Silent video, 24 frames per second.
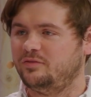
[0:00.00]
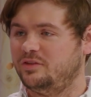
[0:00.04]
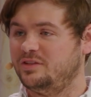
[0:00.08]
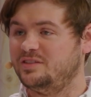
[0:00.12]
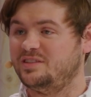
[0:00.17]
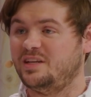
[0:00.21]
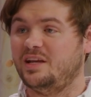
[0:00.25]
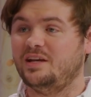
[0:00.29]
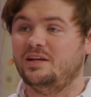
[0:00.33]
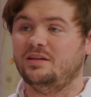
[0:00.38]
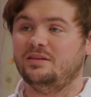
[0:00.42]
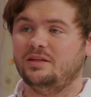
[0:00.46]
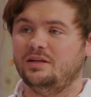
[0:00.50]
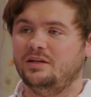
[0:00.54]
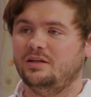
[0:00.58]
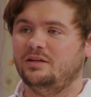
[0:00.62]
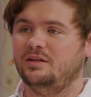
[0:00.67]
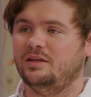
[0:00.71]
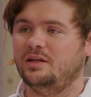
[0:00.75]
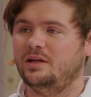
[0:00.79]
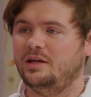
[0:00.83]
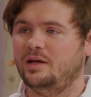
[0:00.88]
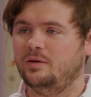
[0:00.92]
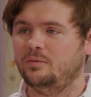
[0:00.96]
there's anything in
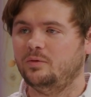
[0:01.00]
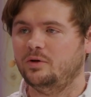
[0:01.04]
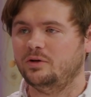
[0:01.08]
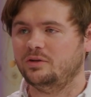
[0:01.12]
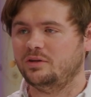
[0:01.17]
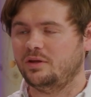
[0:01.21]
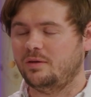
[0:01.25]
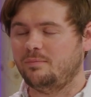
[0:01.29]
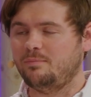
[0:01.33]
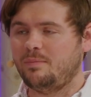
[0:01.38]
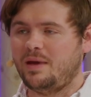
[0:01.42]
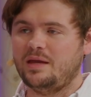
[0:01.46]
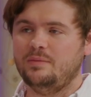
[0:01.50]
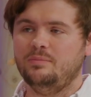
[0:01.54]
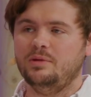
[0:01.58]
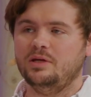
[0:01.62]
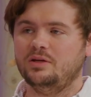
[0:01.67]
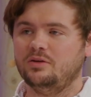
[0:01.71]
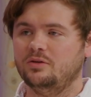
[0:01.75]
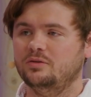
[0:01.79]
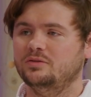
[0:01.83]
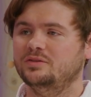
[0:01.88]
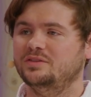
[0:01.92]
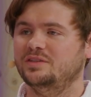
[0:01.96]
the network that may be
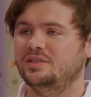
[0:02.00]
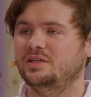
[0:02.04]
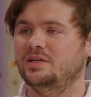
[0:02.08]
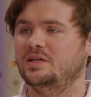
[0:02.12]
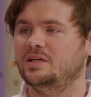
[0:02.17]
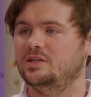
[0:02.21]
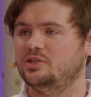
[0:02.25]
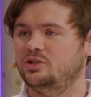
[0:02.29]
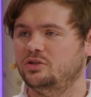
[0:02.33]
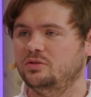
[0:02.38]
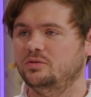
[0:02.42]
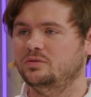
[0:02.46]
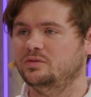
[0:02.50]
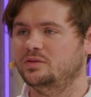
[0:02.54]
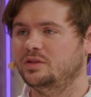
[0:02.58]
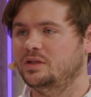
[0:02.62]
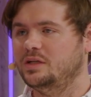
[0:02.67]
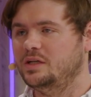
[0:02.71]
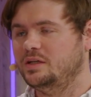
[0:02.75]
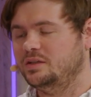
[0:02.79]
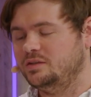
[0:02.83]
causing issues,